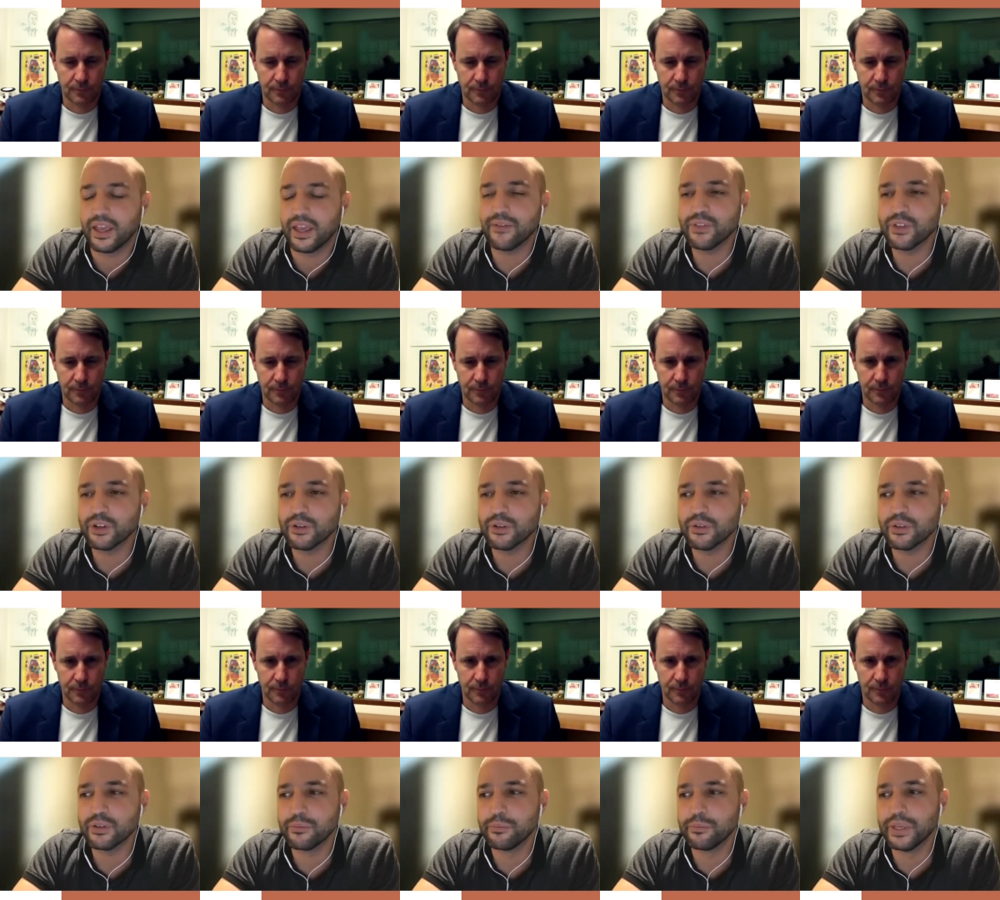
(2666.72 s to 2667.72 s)
Speaker 1: have
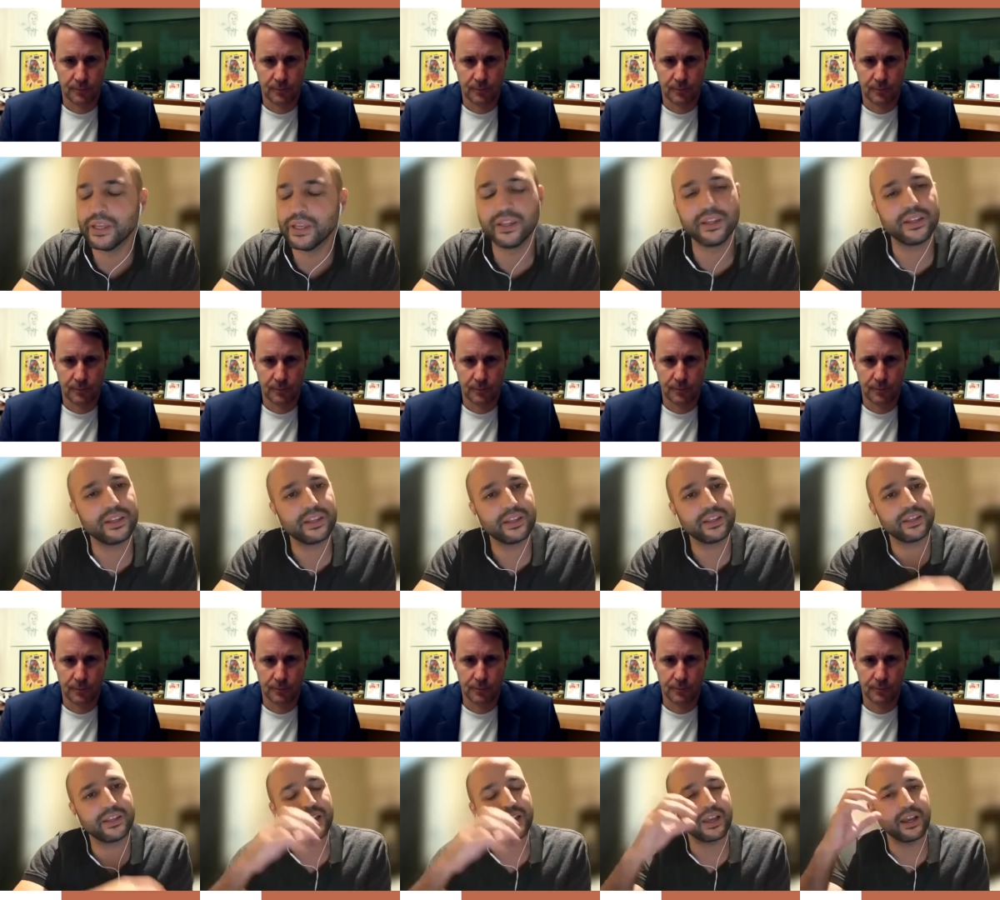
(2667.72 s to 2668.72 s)
there been
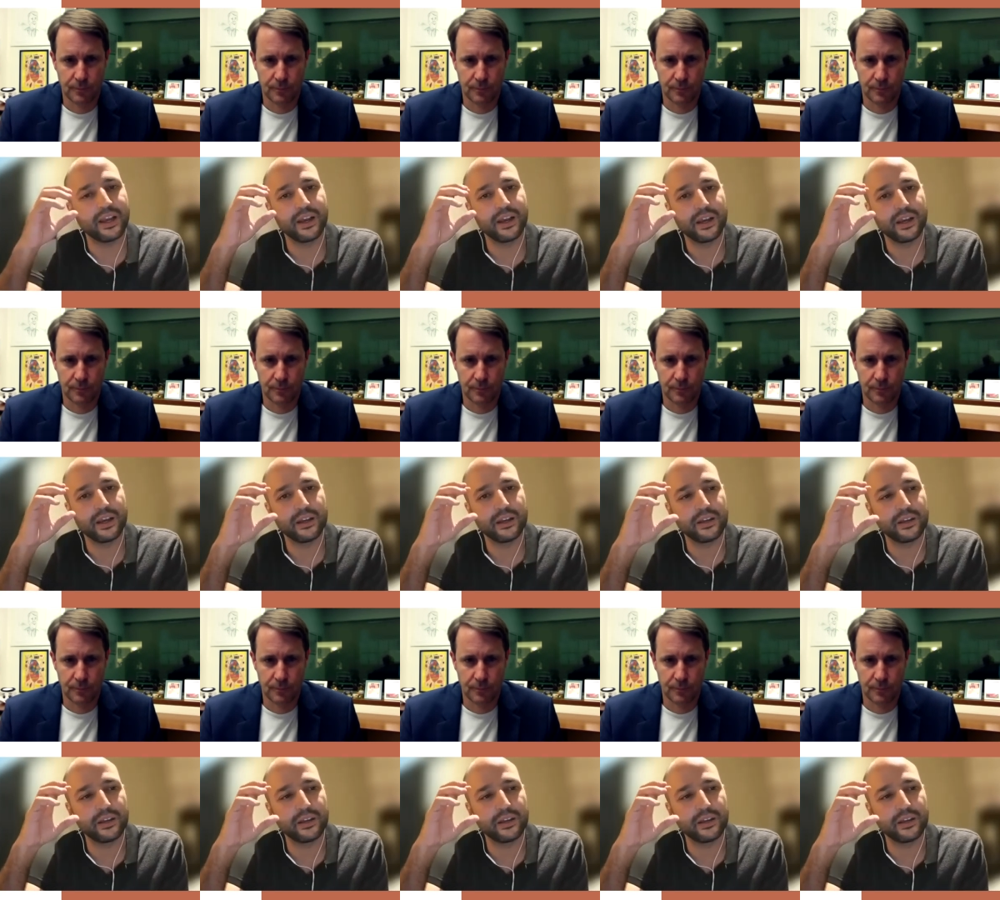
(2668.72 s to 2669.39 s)
uh,